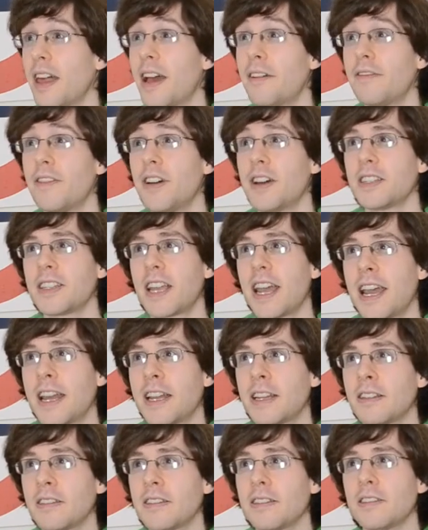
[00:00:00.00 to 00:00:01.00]
that
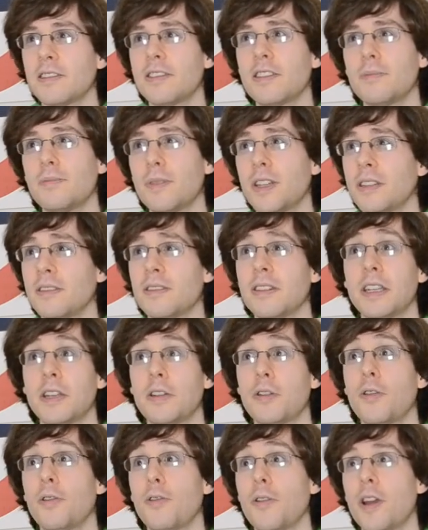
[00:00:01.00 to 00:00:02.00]
firsthand has just been
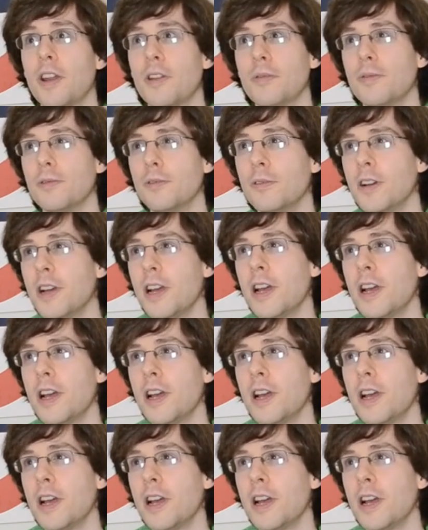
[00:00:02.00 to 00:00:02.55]
incredible.